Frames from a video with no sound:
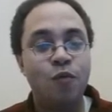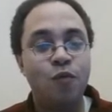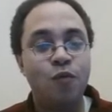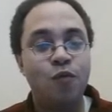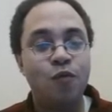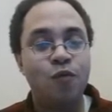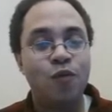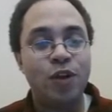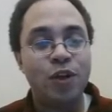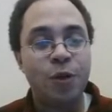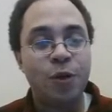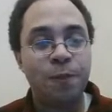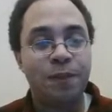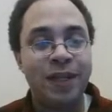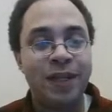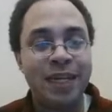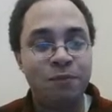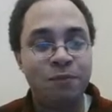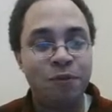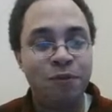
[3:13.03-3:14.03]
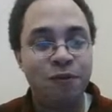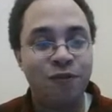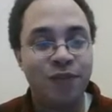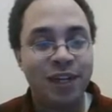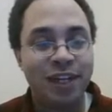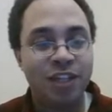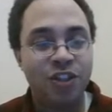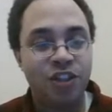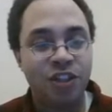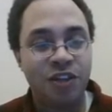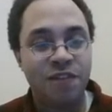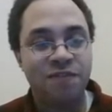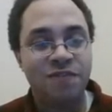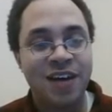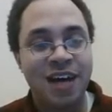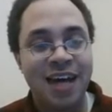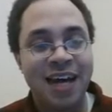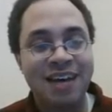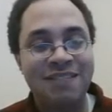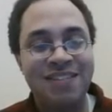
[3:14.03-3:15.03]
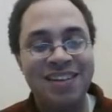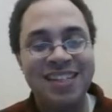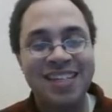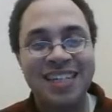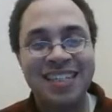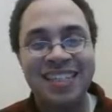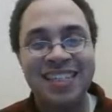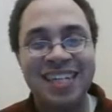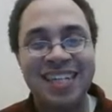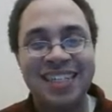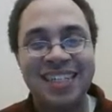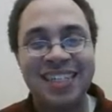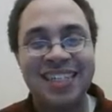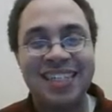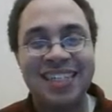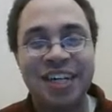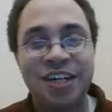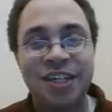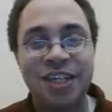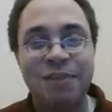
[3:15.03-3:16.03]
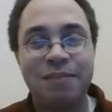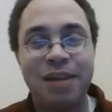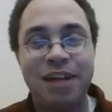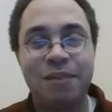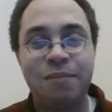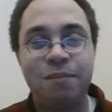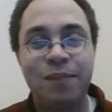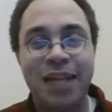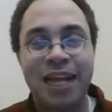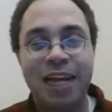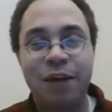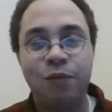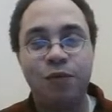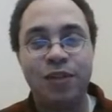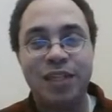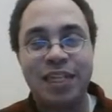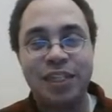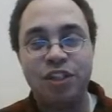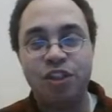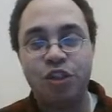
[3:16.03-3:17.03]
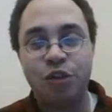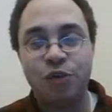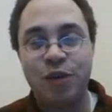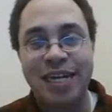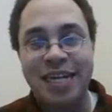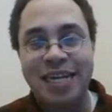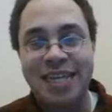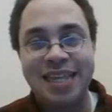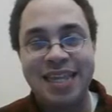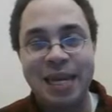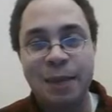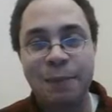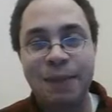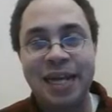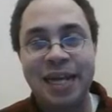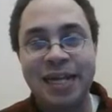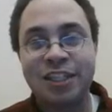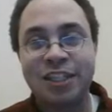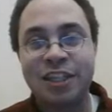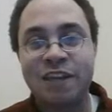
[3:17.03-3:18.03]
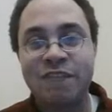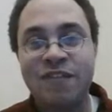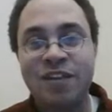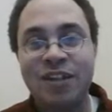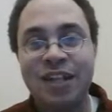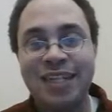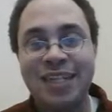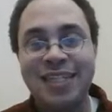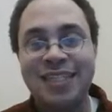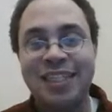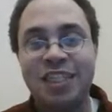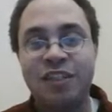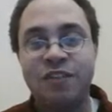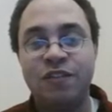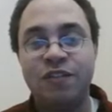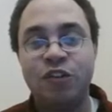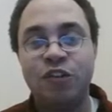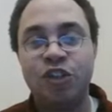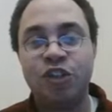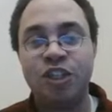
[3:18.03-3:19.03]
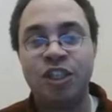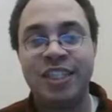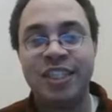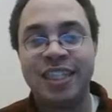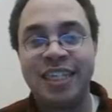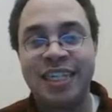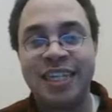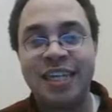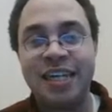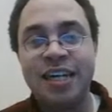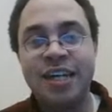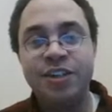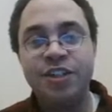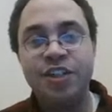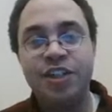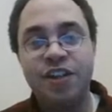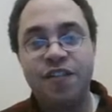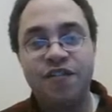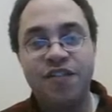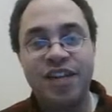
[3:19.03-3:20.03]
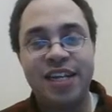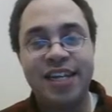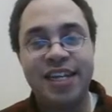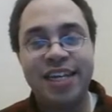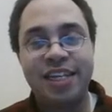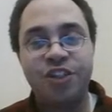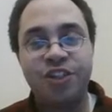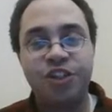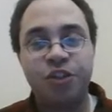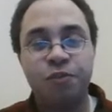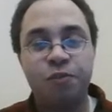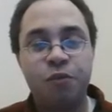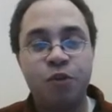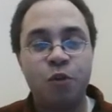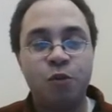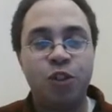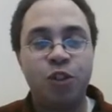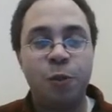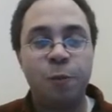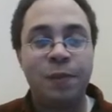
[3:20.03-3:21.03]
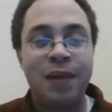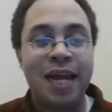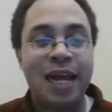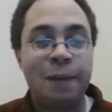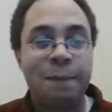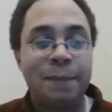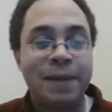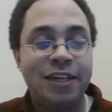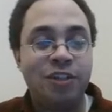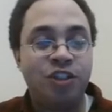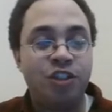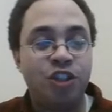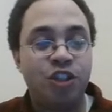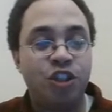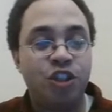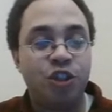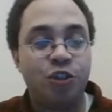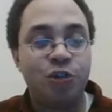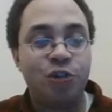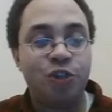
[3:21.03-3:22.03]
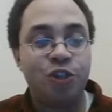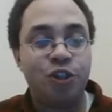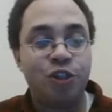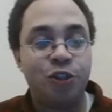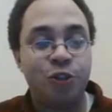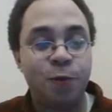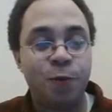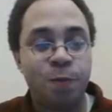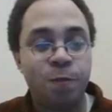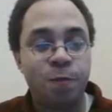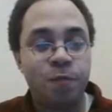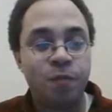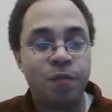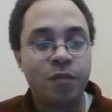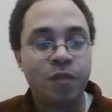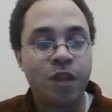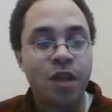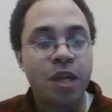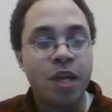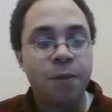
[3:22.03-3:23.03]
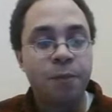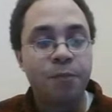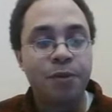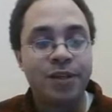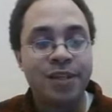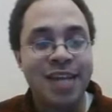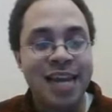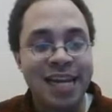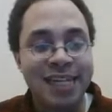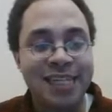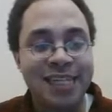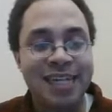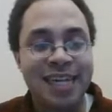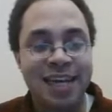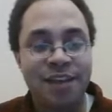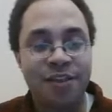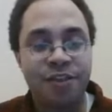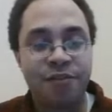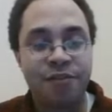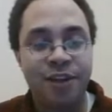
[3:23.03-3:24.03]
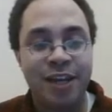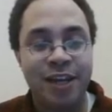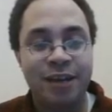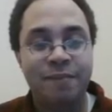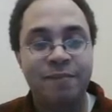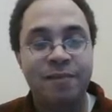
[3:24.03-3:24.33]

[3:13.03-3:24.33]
when you play a move like g5, it doesn't necessarily make black need to do anything. Black doesn't feel any sense of urgency to defend against your move, so black may just choose to protect at e3.